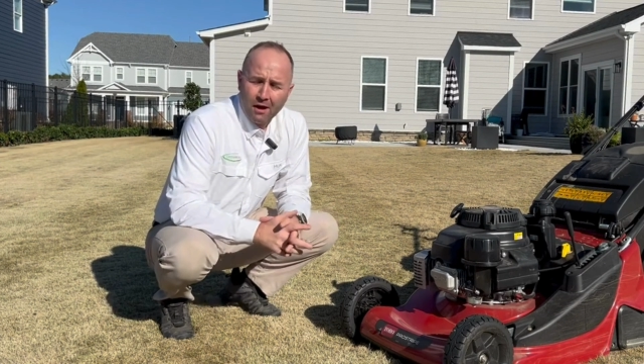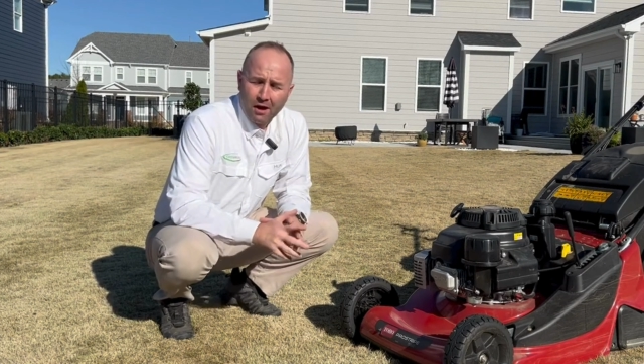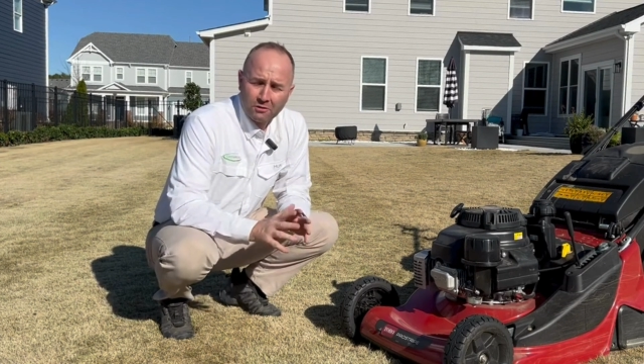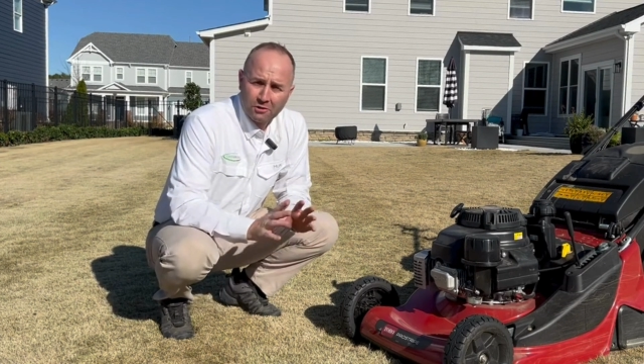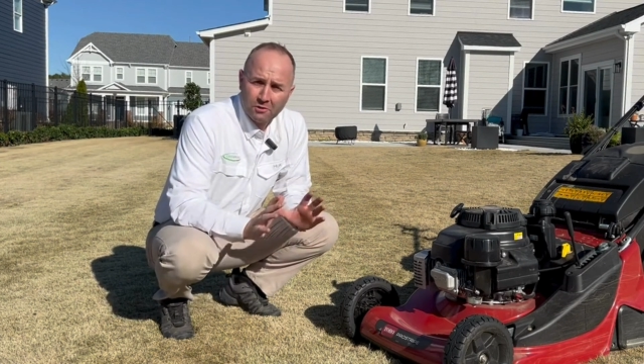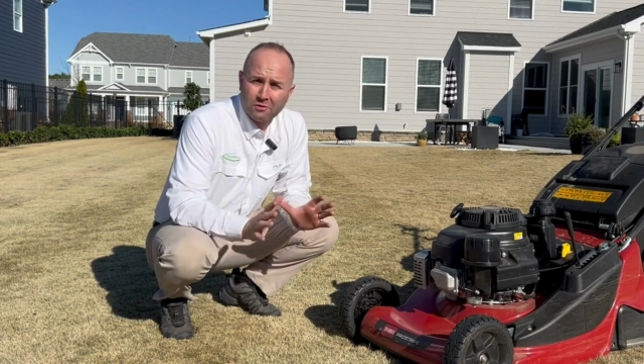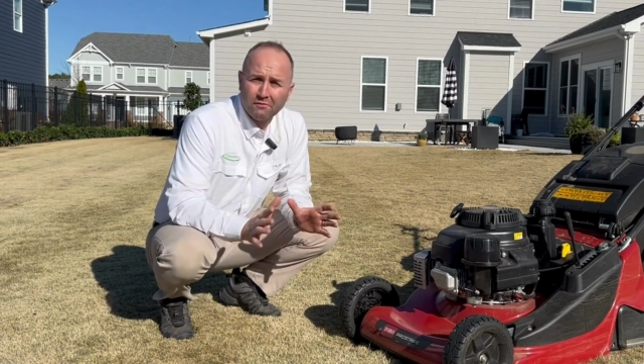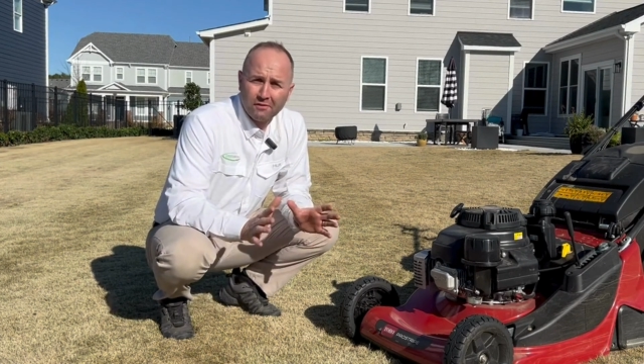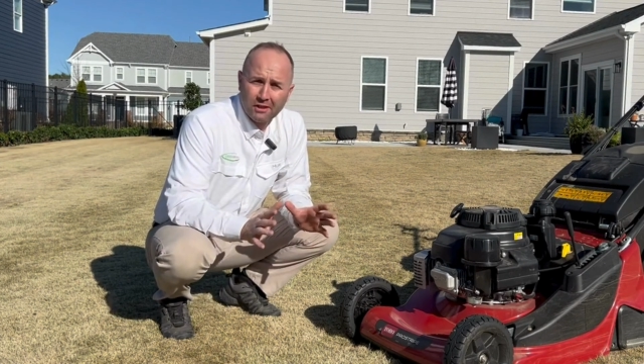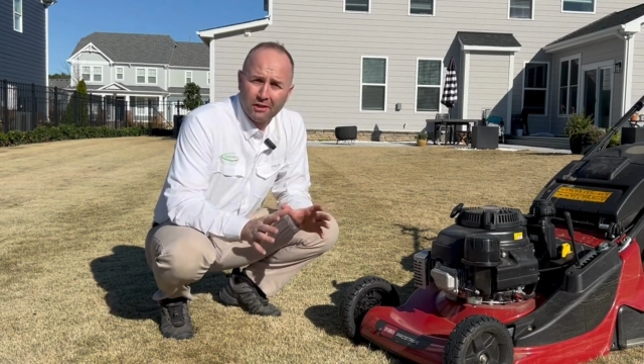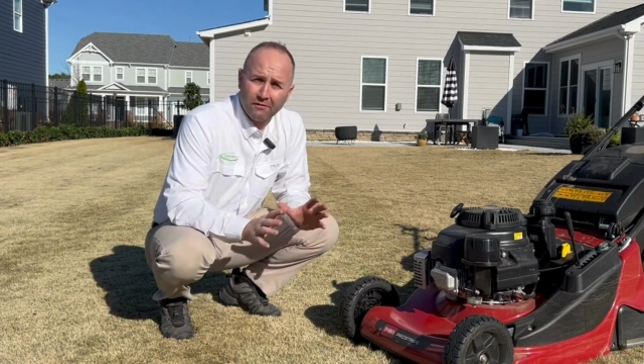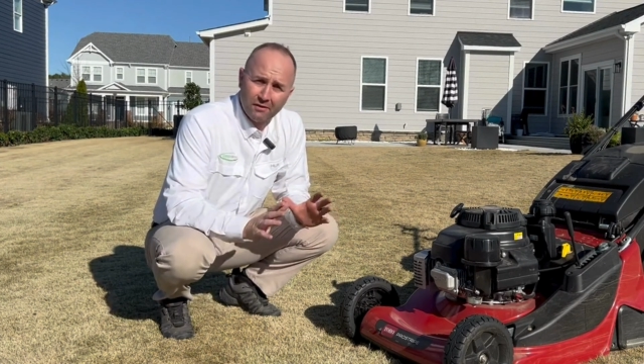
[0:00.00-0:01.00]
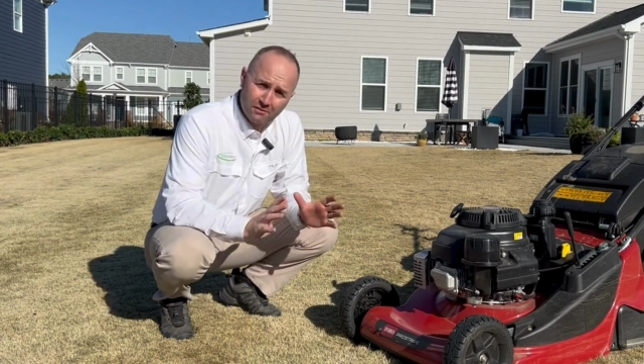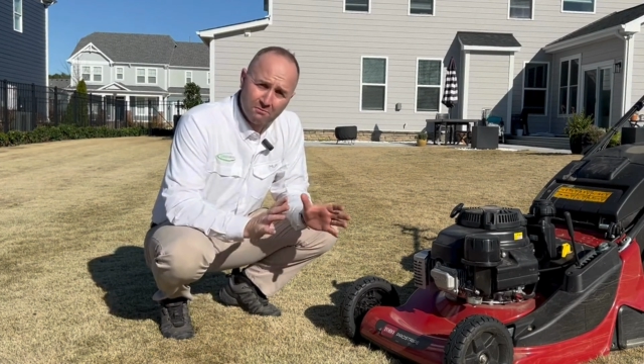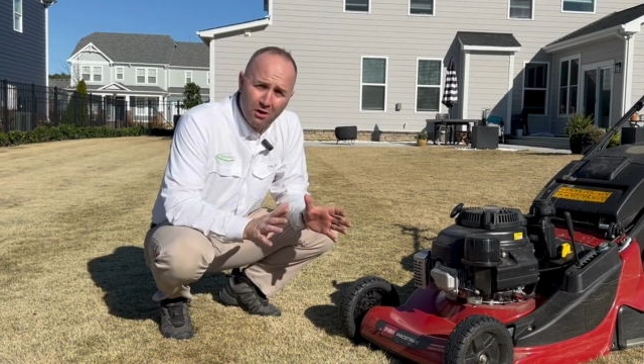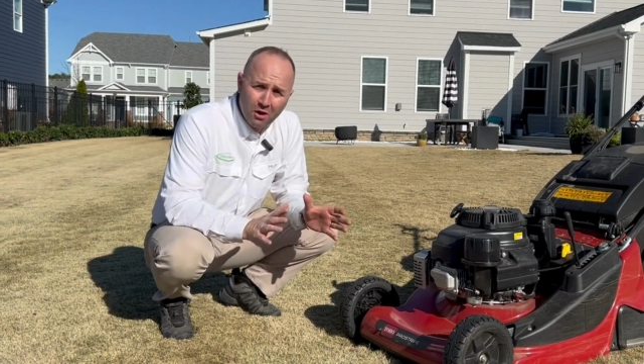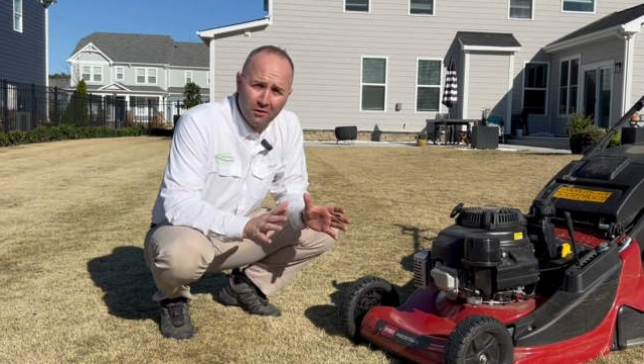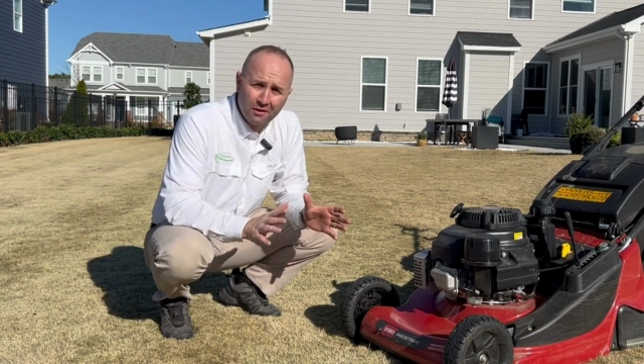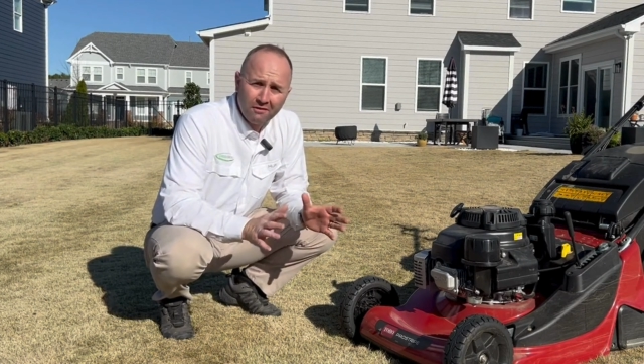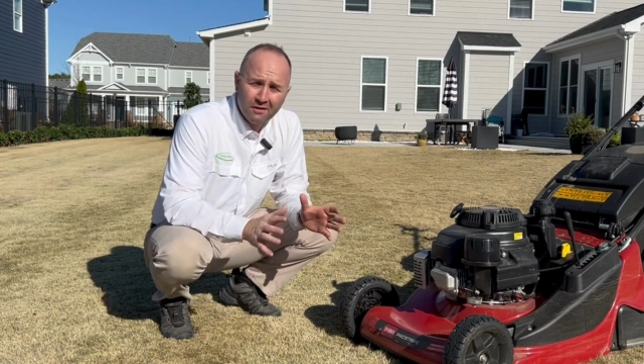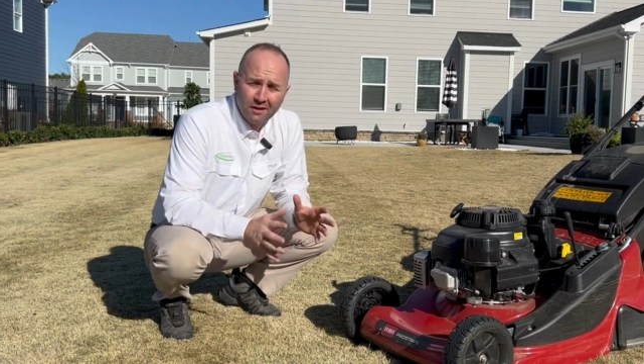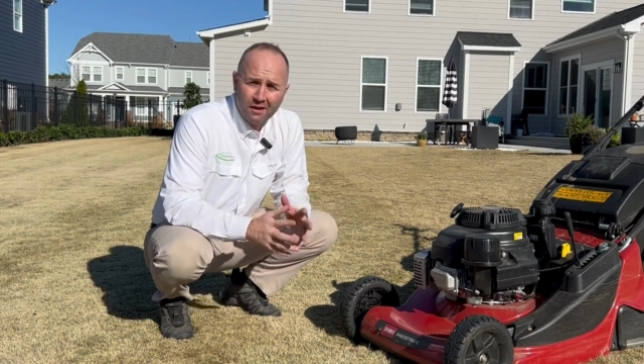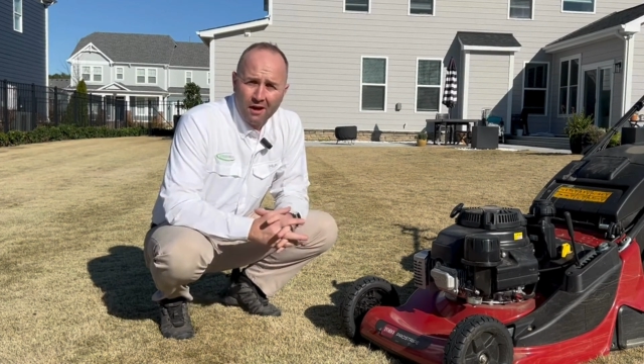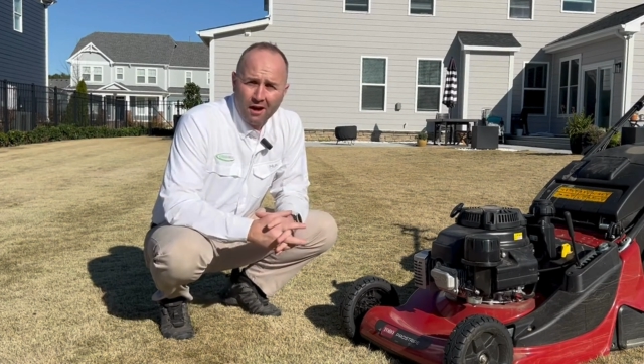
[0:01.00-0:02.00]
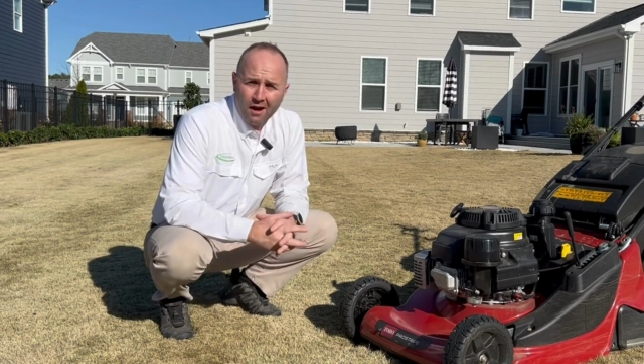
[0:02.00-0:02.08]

I'll show some video of us mowing,